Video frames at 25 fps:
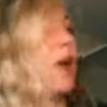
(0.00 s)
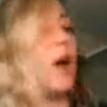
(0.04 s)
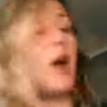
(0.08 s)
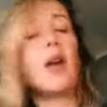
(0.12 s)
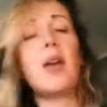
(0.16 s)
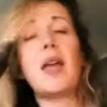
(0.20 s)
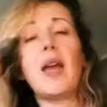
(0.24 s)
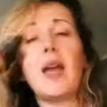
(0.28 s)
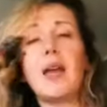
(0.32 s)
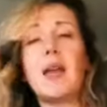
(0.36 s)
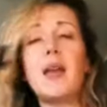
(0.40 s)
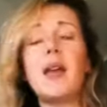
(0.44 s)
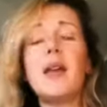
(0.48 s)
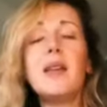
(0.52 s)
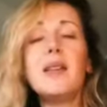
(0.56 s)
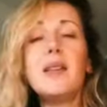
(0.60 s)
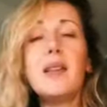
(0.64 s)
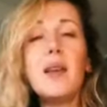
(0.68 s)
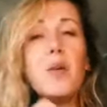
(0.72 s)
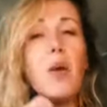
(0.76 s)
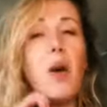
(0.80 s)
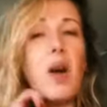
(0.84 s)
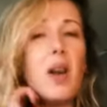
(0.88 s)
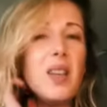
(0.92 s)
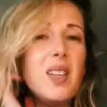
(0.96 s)
Okay,
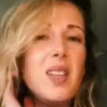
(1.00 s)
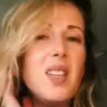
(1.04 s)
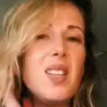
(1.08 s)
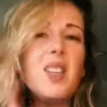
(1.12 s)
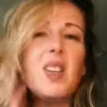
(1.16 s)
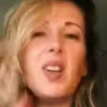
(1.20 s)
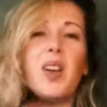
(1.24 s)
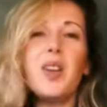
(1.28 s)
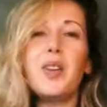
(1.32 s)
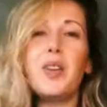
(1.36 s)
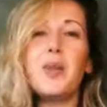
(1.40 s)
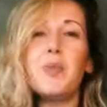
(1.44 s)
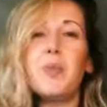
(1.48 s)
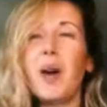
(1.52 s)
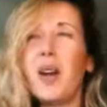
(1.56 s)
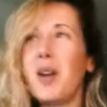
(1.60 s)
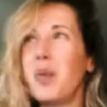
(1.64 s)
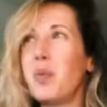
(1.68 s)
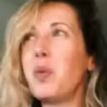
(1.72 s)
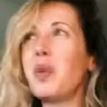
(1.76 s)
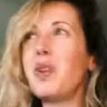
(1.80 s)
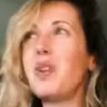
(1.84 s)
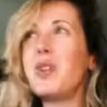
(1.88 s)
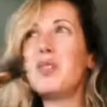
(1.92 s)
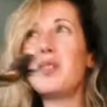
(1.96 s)
so you know, you might
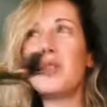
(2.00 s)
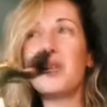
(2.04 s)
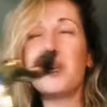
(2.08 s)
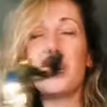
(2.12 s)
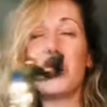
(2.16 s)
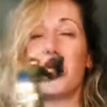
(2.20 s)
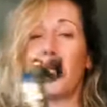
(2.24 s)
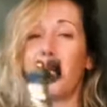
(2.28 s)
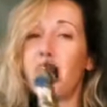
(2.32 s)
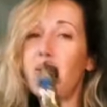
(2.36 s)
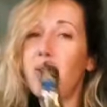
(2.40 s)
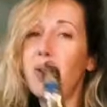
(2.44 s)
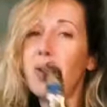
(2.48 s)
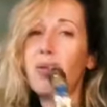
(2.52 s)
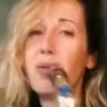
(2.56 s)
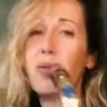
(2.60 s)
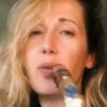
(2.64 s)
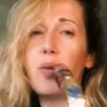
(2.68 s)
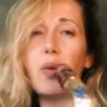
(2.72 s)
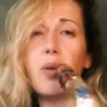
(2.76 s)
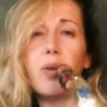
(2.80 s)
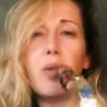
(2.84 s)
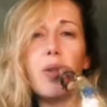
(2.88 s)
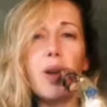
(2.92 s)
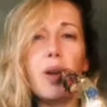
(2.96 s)
want to do sort of three or
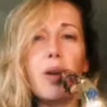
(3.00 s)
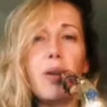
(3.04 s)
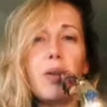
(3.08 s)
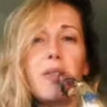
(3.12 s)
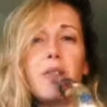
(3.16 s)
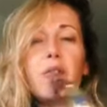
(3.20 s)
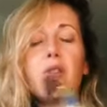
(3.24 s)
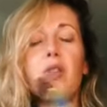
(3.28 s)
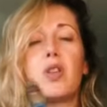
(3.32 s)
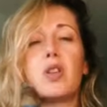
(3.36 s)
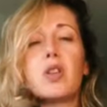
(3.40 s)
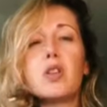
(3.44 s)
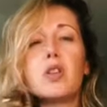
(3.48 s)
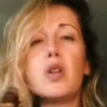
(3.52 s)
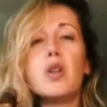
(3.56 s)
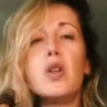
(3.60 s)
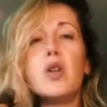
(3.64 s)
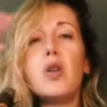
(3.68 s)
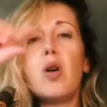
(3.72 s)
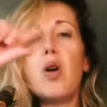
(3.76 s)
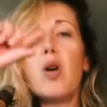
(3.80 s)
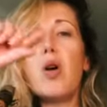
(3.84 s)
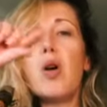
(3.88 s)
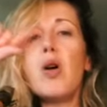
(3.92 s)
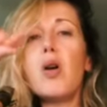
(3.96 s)
four of those for as
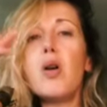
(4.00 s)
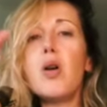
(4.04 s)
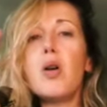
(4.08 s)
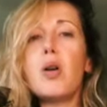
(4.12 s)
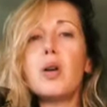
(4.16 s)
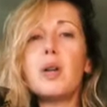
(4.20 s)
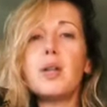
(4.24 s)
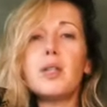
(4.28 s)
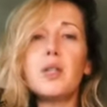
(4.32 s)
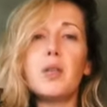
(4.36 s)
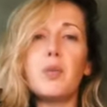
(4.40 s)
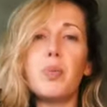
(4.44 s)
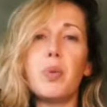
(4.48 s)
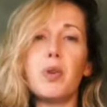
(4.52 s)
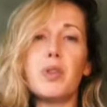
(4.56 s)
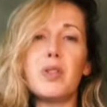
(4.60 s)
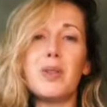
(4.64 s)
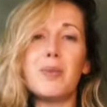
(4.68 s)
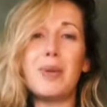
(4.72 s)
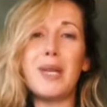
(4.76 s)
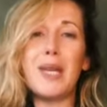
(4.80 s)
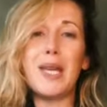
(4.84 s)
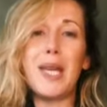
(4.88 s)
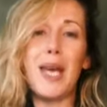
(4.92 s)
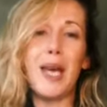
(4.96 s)
long as you
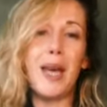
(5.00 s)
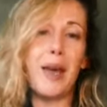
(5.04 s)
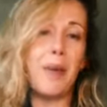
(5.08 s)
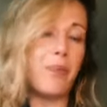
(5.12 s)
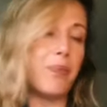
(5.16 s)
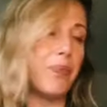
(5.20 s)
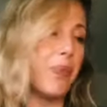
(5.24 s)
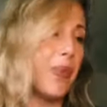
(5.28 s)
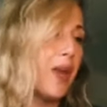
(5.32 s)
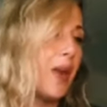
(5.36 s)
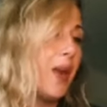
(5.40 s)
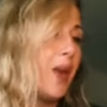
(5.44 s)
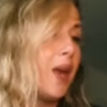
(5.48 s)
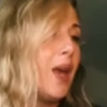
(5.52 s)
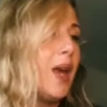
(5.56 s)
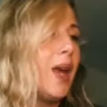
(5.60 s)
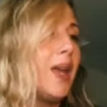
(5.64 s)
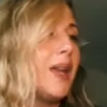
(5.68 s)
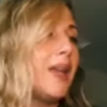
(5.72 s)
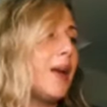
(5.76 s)
possibly can. Now,